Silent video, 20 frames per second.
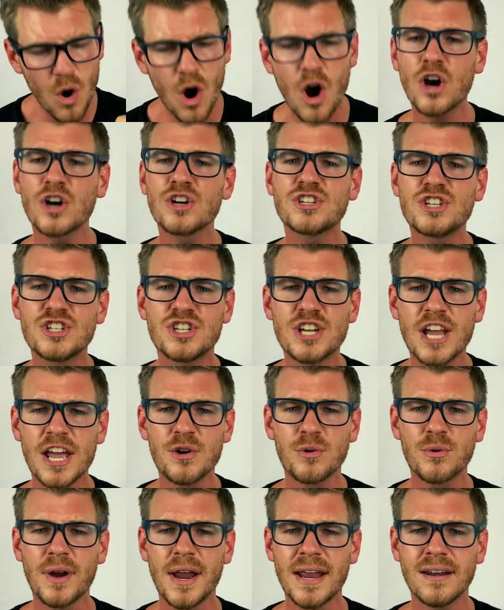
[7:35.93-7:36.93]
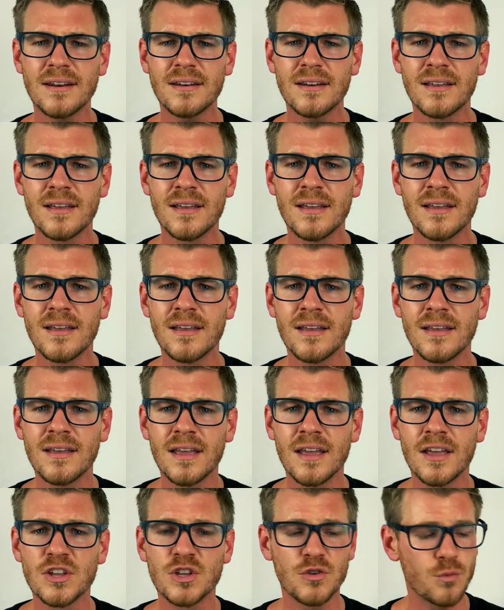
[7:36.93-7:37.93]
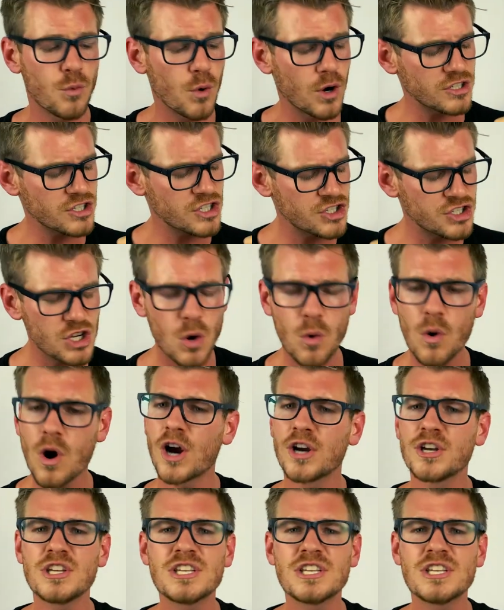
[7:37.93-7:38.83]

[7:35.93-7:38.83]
hard to generate You've worked so hard.